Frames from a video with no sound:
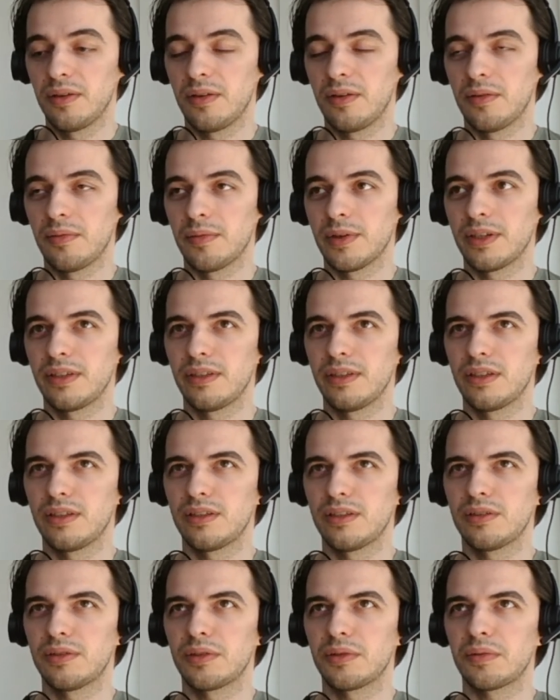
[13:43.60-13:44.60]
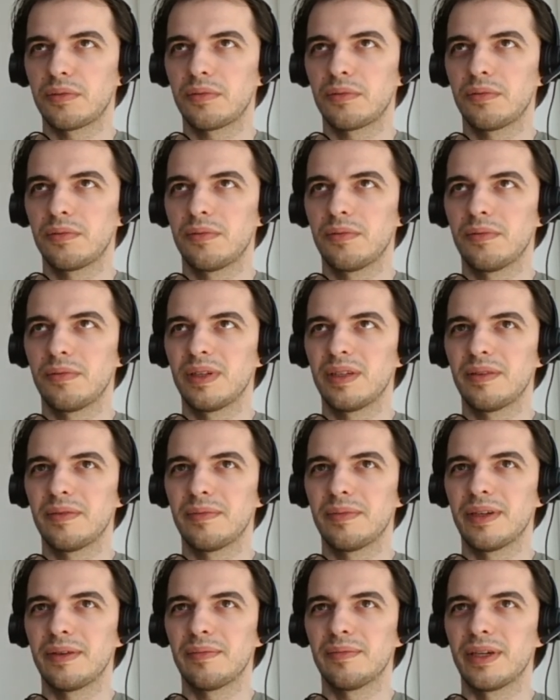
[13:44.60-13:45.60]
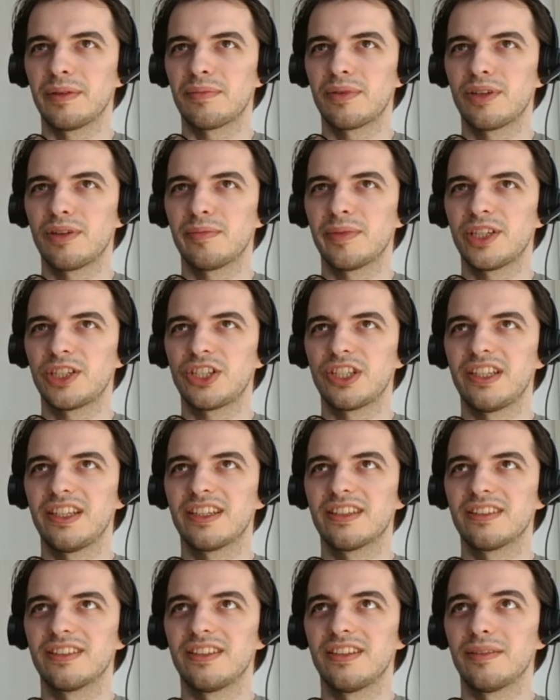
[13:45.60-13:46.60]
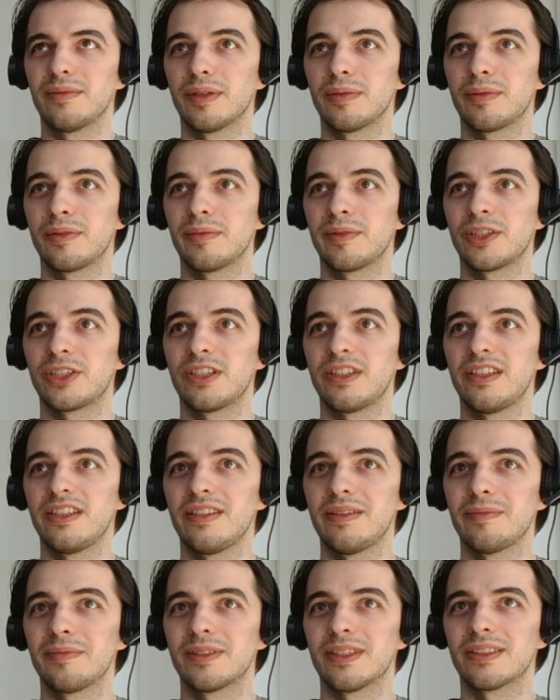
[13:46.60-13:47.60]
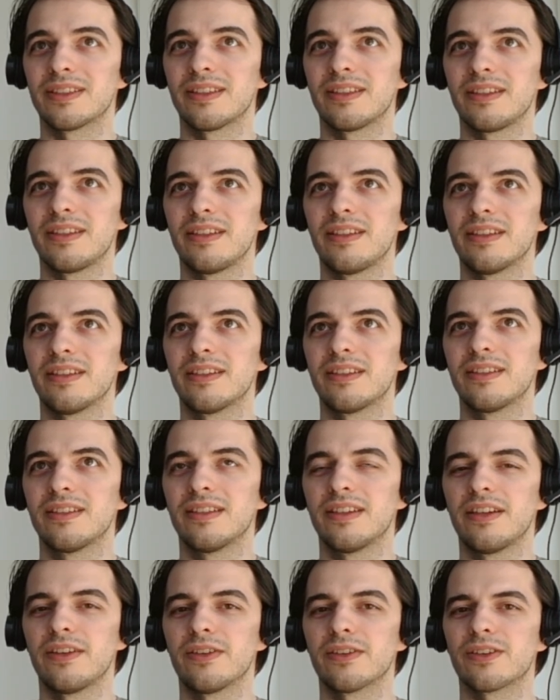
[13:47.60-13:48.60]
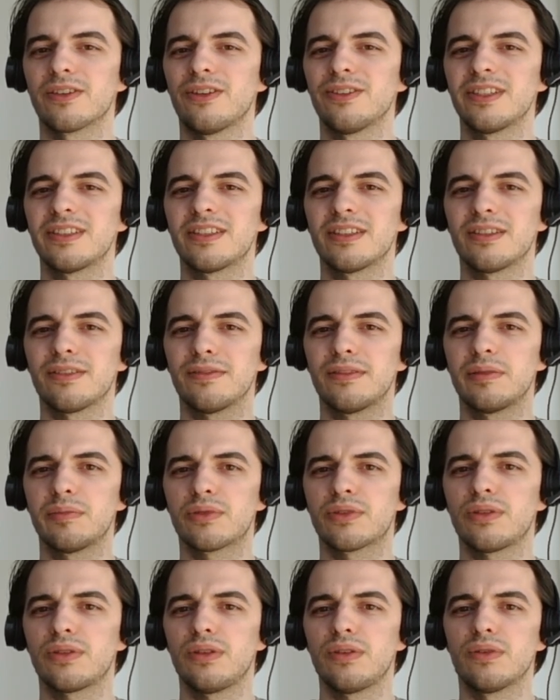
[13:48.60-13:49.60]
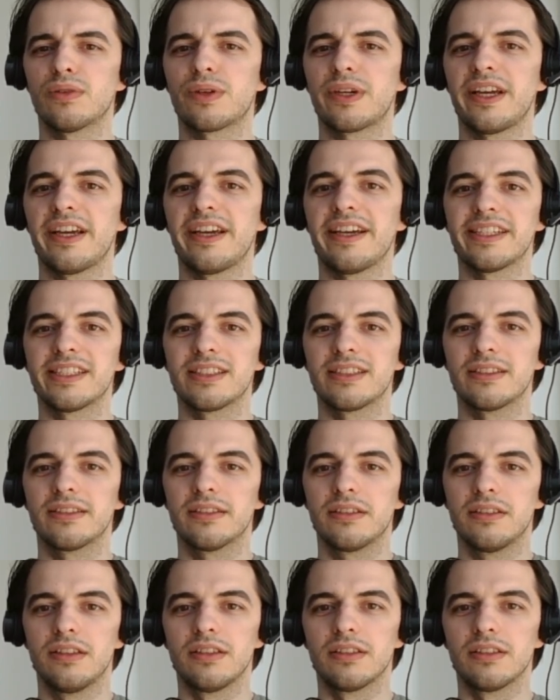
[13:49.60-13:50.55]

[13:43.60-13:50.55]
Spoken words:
by uh, by pretty much any society that either calls itself liberal or has